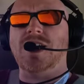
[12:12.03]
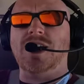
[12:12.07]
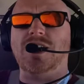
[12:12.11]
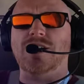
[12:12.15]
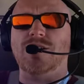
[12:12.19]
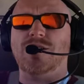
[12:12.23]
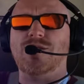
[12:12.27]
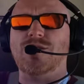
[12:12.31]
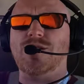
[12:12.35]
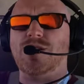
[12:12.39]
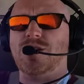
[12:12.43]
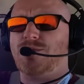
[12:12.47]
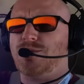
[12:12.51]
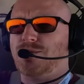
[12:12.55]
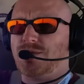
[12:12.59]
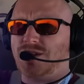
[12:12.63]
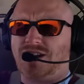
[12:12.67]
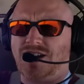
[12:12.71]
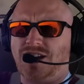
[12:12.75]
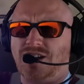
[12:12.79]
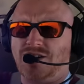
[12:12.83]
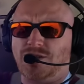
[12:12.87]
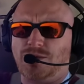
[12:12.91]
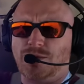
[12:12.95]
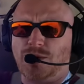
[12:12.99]
if you
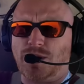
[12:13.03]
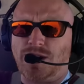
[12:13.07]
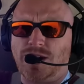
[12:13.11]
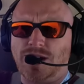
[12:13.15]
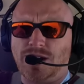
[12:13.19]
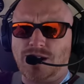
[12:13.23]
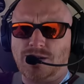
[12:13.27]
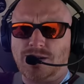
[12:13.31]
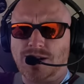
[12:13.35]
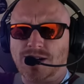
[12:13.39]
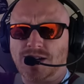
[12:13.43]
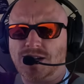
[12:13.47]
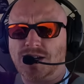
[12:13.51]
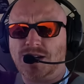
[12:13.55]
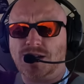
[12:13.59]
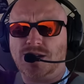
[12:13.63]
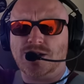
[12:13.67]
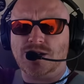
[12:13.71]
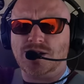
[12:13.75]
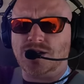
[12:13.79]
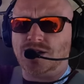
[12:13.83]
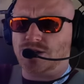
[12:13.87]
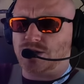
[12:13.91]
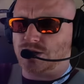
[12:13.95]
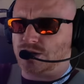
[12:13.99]
click on the link down in the
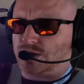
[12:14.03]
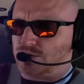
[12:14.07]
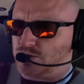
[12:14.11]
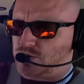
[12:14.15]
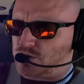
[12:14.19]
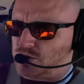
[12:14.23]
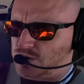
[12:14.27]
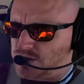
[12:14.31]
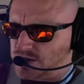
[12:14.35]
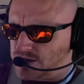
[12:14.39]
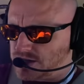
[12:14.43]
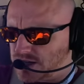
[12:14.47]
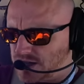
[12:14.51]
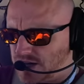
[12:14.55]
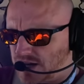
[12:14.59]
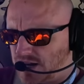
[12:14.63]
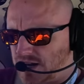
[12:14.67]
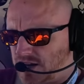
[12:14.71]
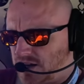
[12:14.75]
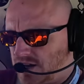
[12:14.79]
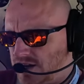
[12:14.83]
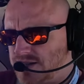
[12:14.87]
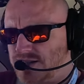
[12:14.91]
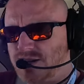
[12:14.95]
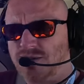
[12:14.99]
description. I think you
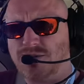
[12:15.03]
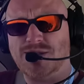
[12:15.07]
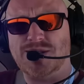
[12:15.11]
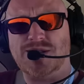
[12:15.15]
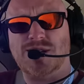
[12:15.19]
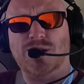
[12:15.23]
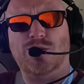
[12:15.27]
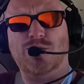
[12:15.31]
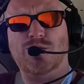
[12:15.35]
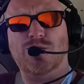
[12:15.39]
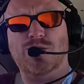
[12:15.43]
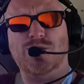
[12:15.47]
get like 10% off